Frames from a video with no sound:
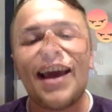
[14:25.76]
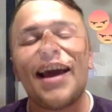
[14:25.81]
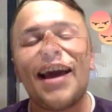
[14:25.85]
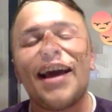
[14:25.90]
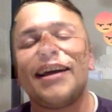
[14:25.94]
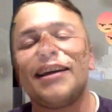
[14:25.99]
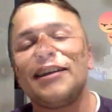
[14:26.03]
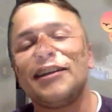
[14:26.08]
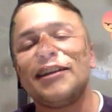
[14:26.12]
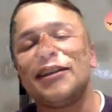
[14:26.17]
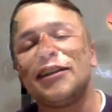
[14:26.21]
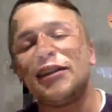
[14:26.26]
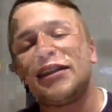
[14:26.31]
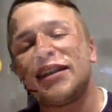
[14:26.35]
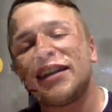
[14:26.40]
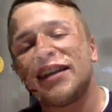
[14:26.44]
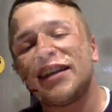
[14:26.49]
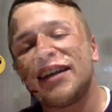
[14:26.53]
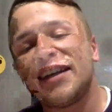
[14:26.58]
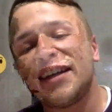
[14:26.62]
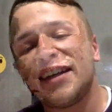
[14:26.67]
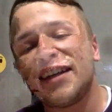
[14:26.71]
And
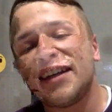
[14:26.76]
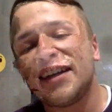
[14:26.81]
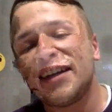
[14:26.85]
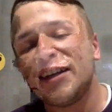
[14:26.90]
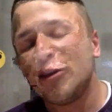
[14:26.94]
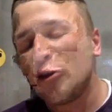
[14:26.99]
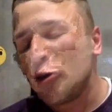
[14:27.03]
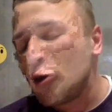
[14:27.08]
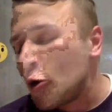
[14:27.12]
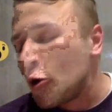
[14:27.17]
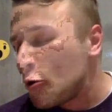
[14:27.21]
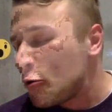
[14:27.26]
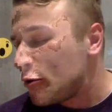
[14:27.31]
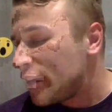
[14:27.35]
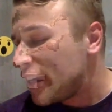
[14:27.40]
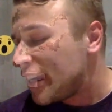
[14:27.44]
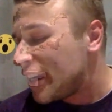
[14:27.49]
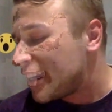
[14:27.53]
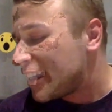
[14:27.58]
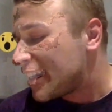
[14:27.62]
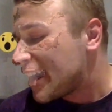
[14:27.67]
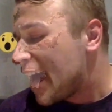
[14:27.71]
uh, you know,
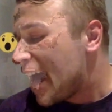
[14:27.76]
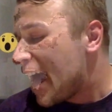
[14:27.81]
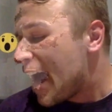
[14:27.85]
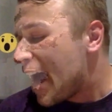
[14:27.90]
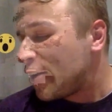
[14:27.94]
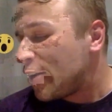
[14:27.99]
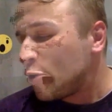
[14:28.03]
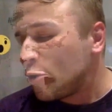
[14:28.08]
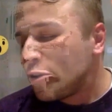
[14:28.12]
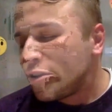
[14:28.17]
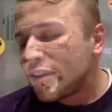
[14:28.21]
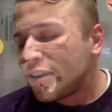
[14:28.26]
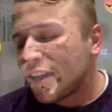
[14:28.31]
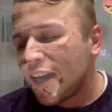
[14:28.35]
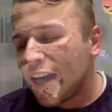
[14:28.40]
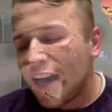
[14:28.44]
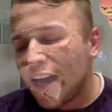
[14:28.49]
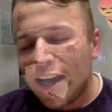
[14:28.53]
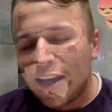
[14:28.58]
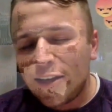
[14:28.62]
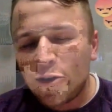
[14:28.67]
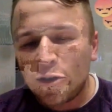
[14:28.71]
it, I don't
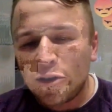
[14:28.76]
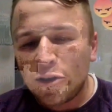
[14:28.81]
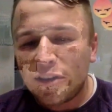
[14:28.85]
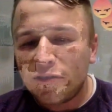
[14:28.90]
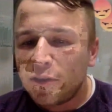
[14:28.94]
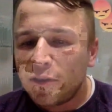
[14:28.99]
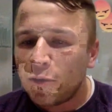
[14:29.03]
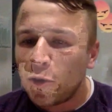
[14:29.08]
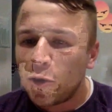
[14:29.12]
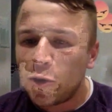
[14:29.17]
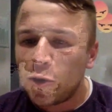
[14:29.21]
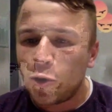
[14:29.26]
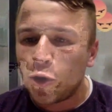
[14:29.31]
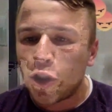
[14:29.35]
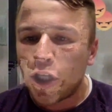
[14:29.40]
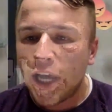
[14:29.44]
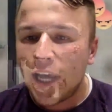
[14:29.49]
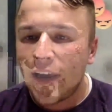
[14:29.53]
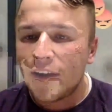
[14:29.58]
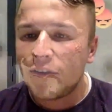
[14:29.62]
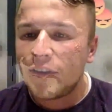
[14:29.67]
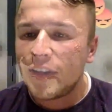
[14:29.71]
I don't even want to
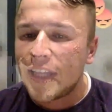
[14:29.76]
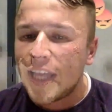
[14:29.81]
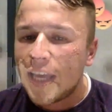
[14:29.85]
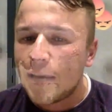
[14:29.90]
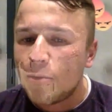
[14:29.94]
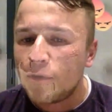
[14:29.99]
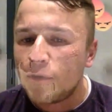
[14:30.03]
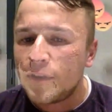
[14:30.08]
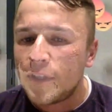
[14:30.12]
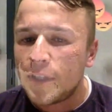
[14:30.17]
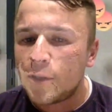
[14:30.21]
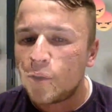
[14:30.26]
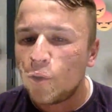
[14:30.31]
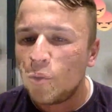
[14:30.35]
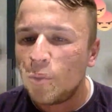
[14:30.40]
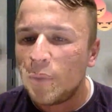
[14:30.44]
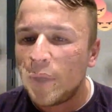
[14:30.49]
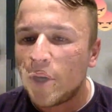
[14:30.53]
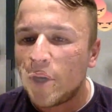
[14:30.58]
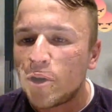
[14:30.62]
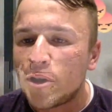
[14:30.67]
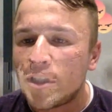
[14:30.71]
share the name of this tool,
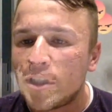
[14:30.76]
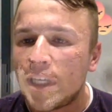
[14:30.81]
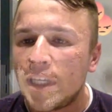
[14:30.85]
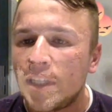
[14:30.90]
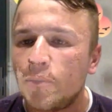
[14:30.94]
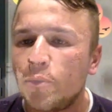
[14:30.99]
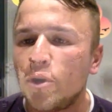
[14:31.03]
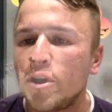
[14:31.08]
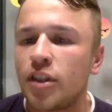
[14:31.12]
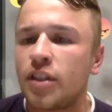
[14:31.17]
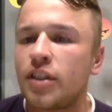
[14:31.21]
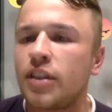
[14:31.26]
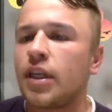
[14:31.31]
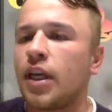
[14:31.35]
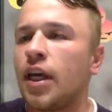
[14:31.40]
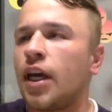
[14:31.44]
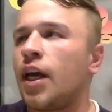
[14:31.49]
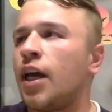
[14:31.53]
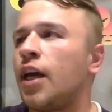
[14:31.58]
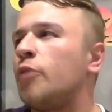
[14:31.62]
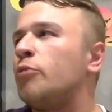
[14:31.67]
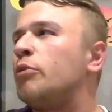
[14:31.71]
because it was
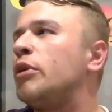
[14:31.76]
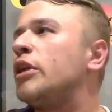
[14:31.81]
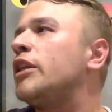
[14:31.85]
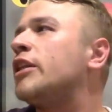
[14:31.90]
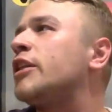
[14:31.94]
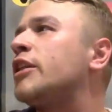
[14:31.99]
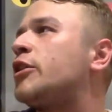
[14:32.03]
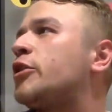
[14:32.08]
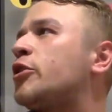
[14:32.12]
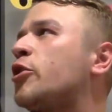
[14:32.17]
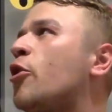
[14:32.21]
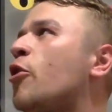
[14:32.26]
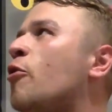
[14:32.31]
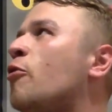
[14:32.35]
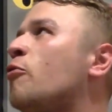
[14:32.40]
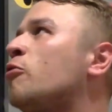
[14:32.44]
uh, really so.